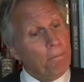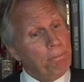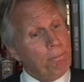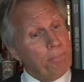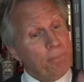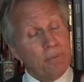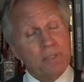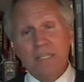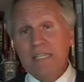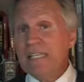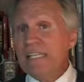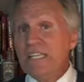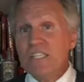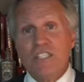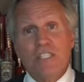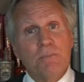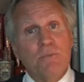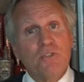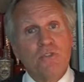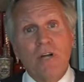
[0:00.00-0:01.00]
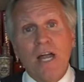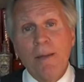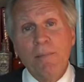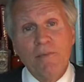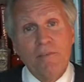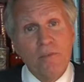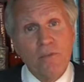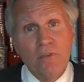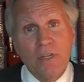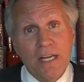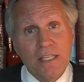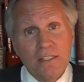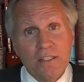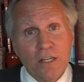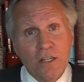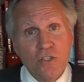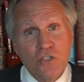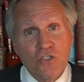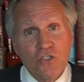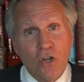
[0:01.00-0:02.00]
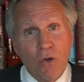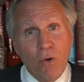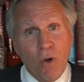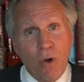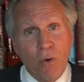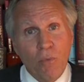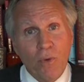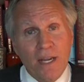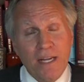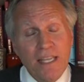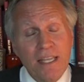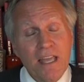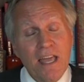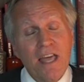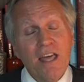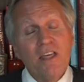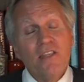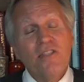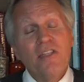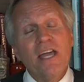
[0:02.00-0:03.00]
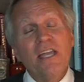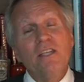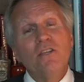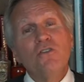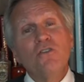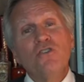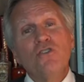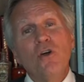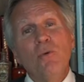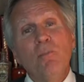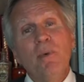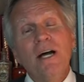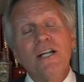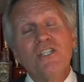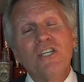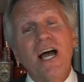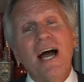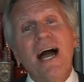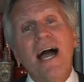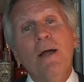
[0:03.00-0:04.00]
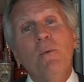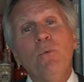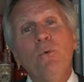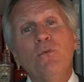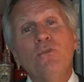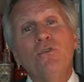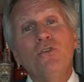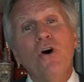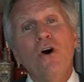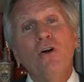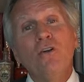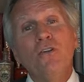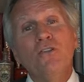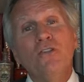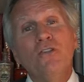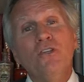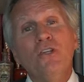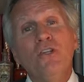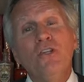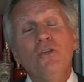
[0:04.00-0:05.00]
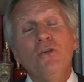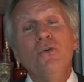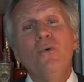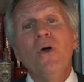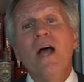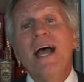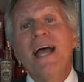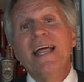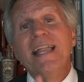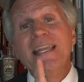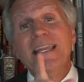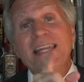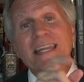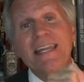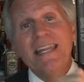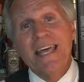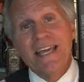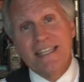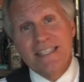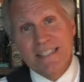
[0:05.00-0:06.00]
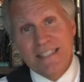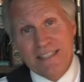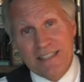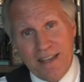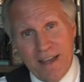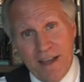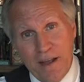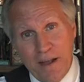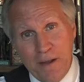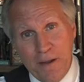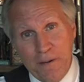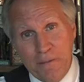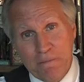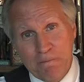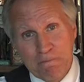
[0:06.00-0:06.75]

Please subscribe if you've not done so already. Thank you so much. I will talk to you next time.